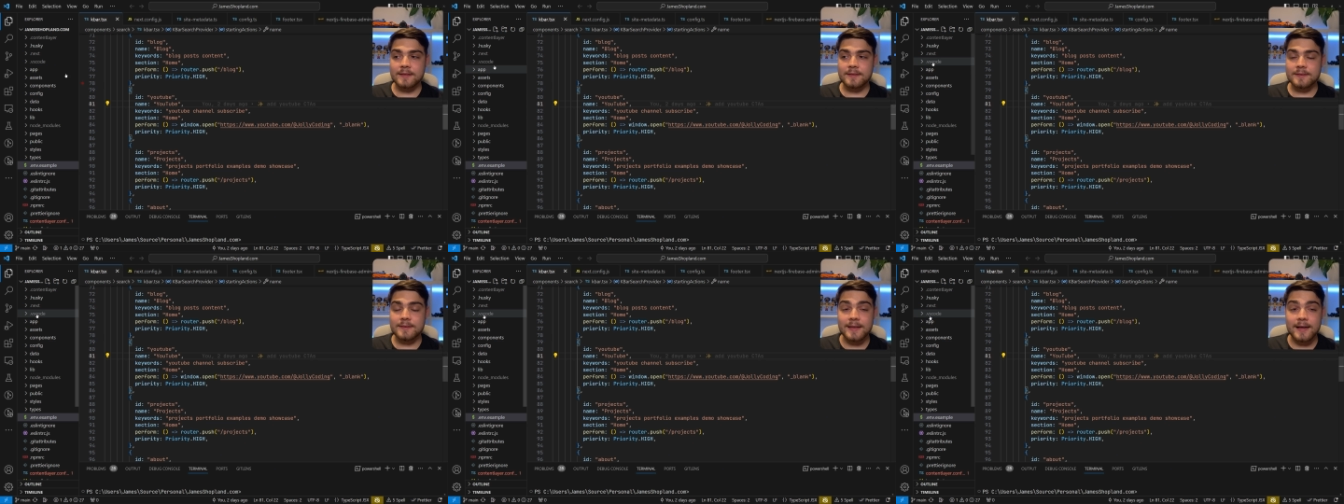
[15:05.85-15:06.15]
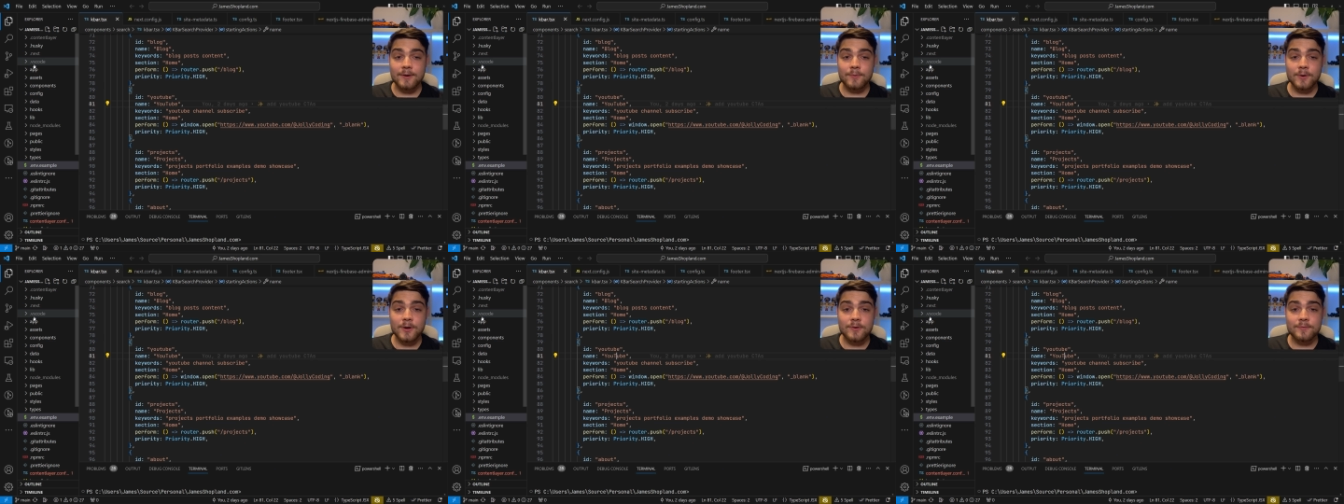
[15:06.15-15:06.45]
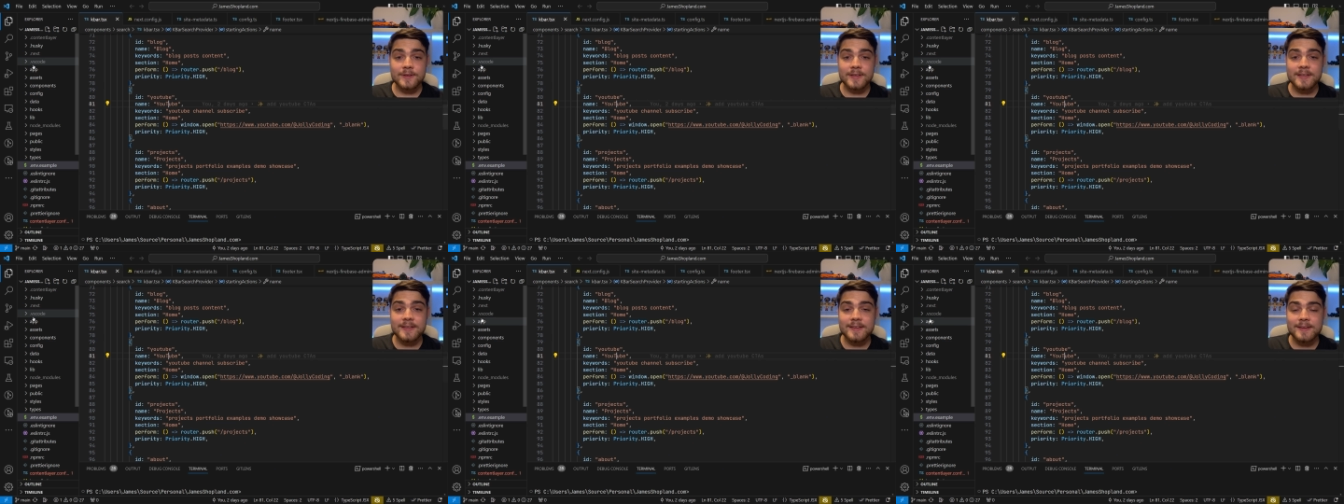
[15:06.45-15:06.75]
Now,
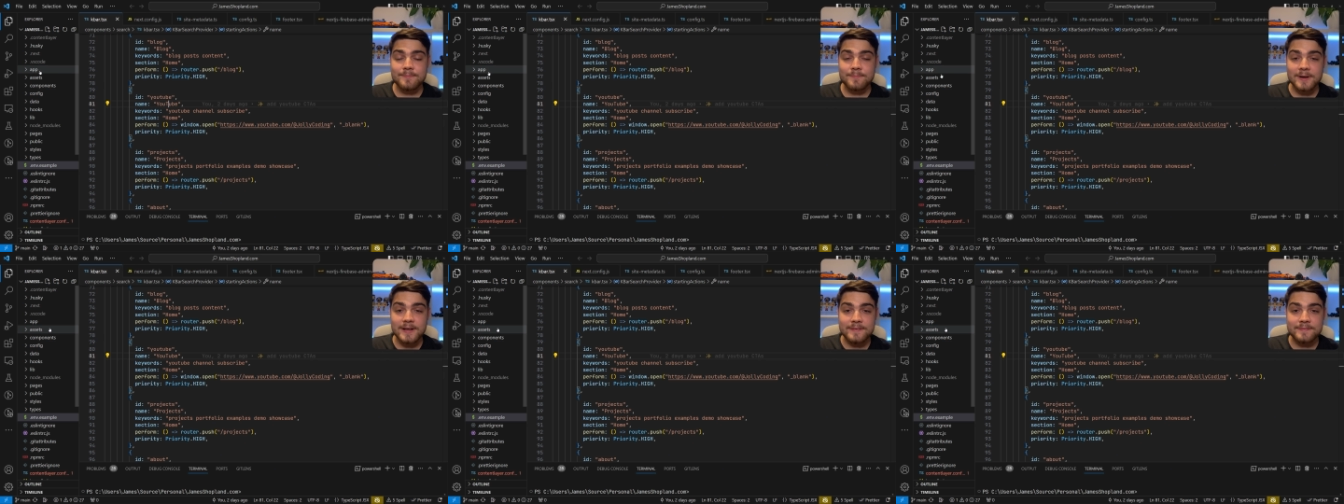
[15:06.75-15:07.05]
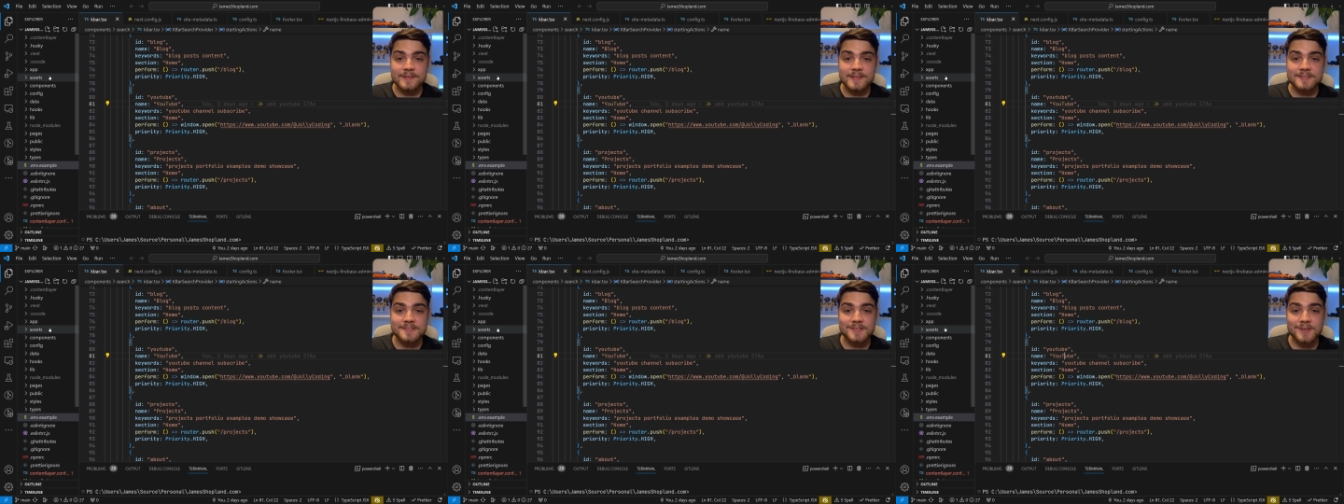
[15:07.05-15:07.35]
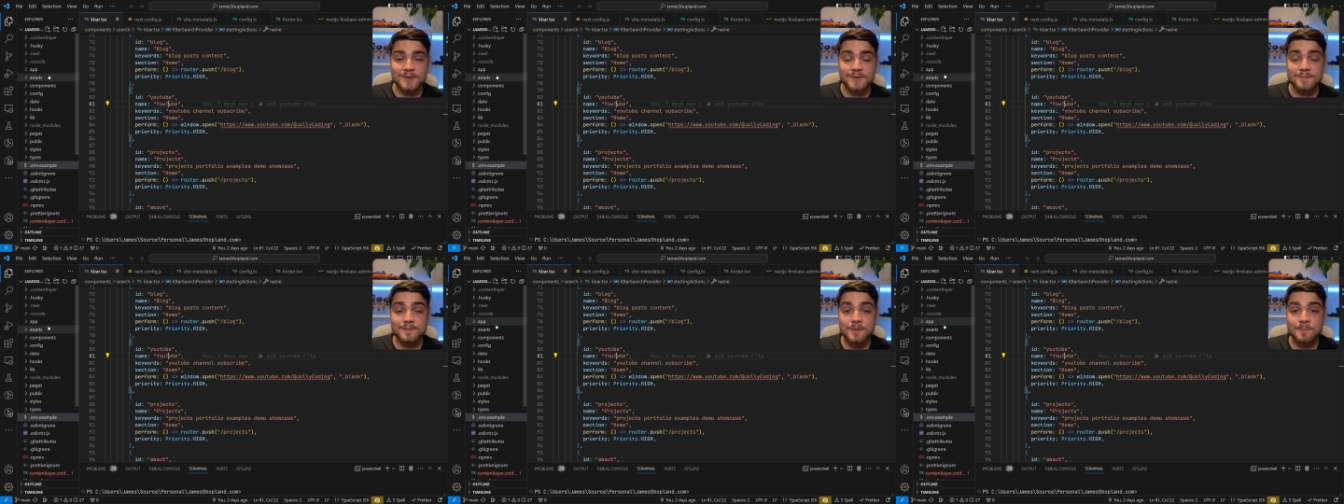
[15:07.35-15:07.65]
over here in my VS
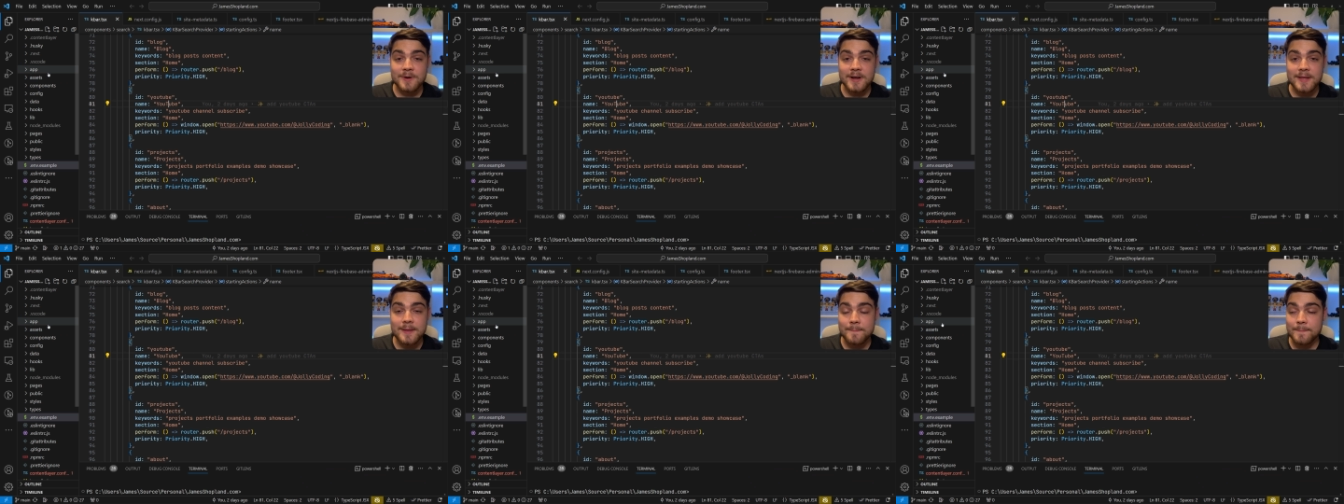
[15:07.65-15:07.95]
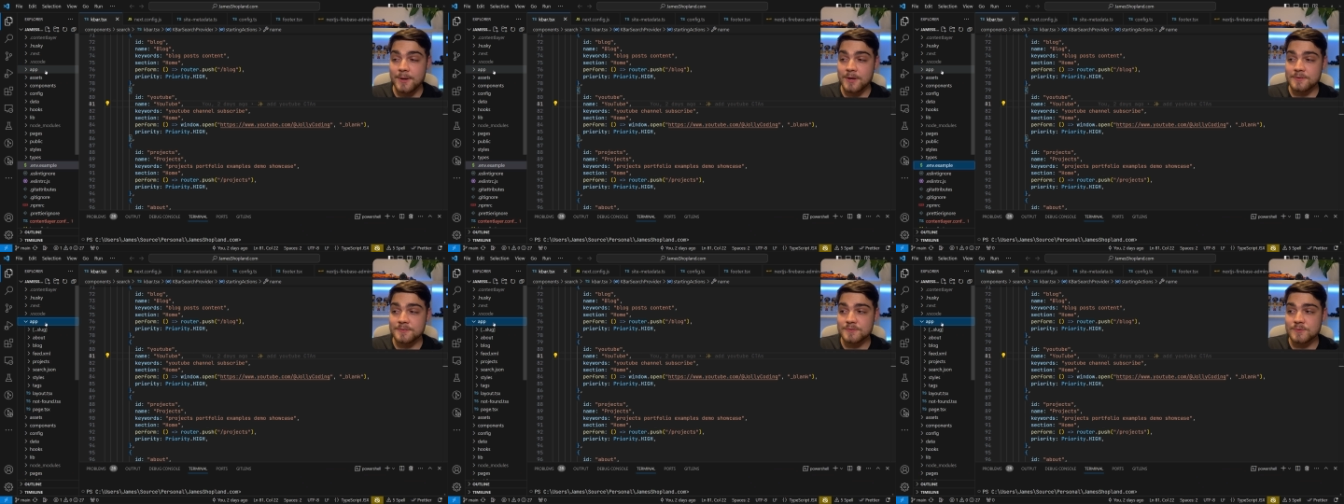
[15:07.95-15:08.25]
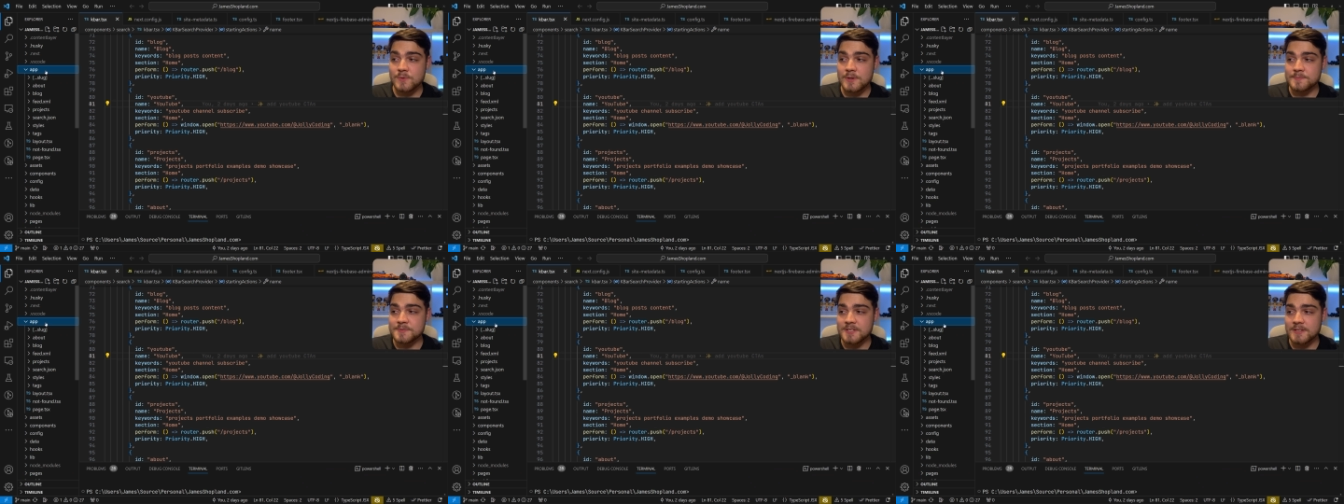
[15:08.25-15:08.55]
Code for my
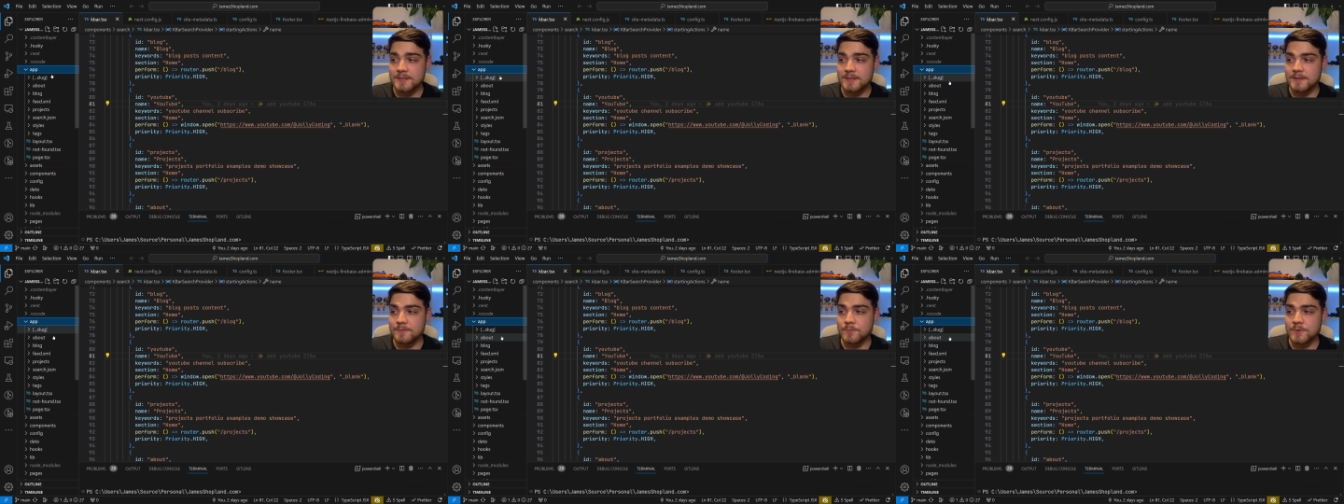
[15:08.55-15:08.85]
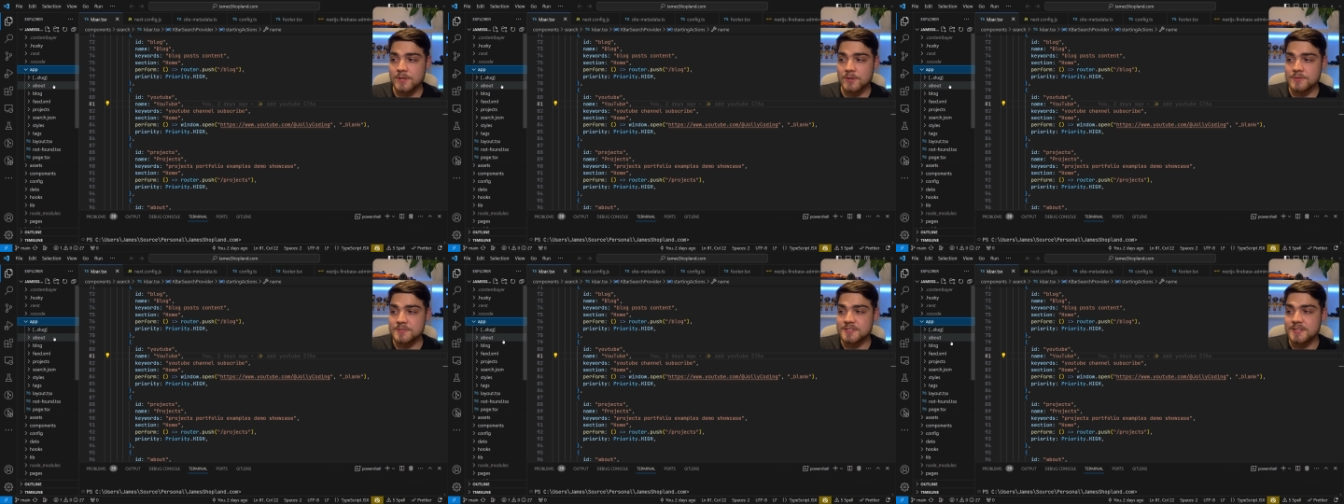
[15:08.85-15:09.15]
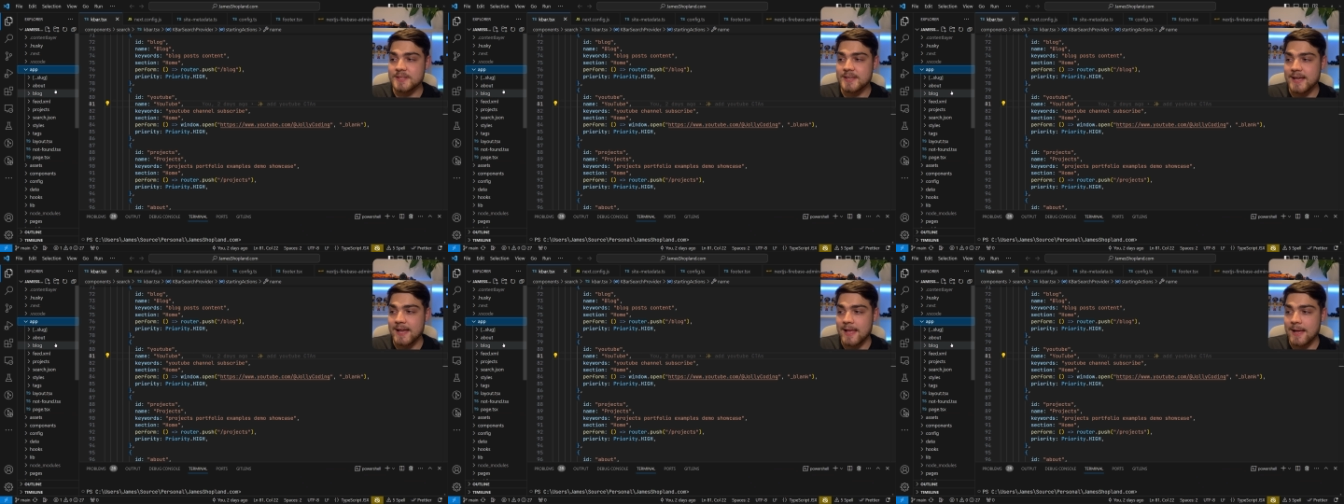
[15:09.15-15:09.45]
personal website, if we go into
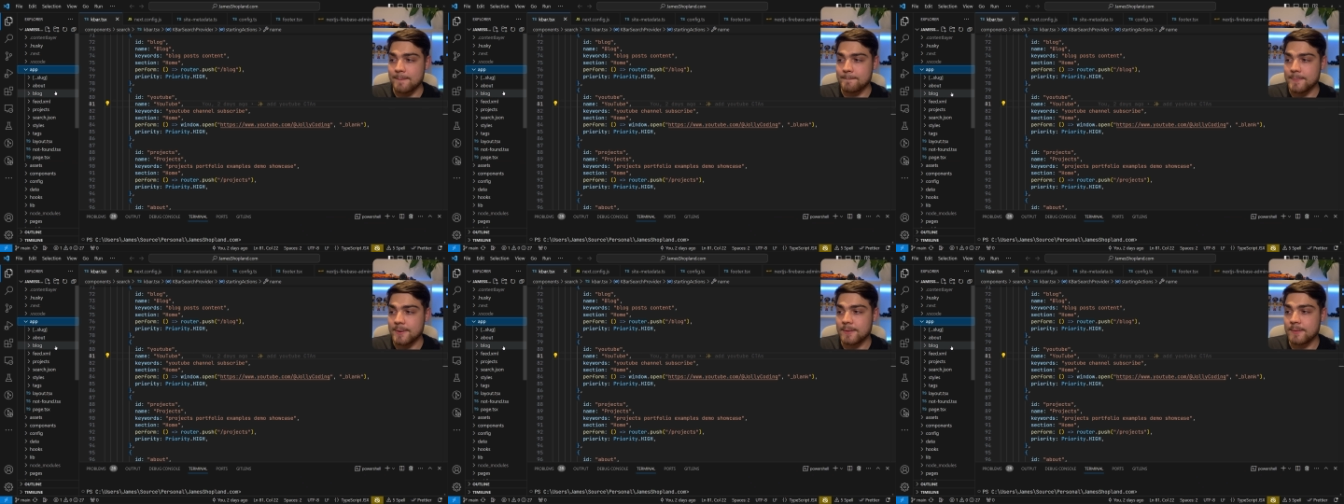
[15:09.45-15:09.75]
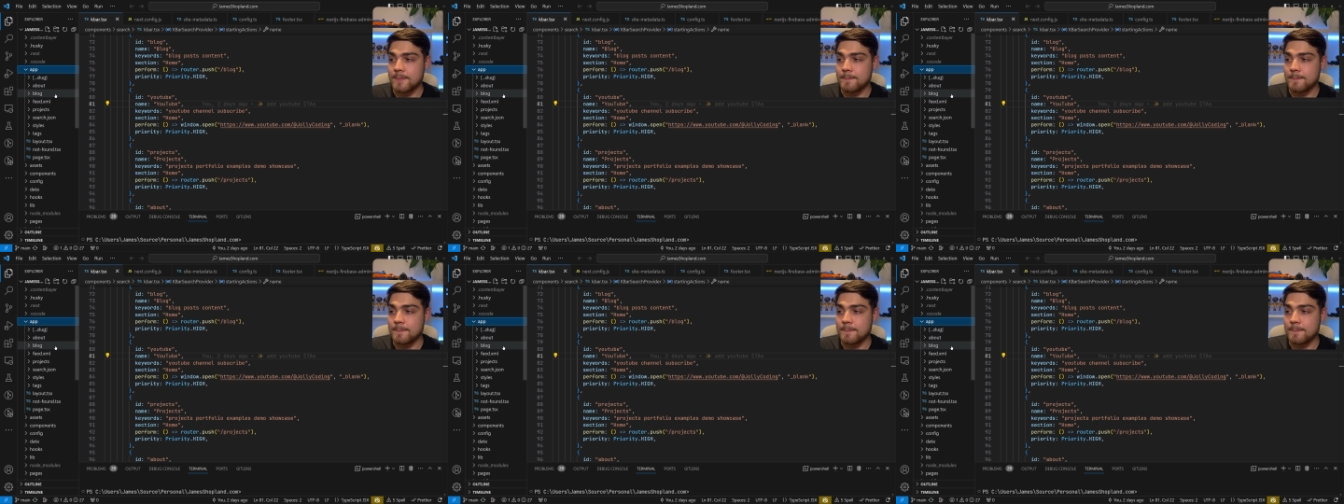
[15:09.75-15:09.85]
the app,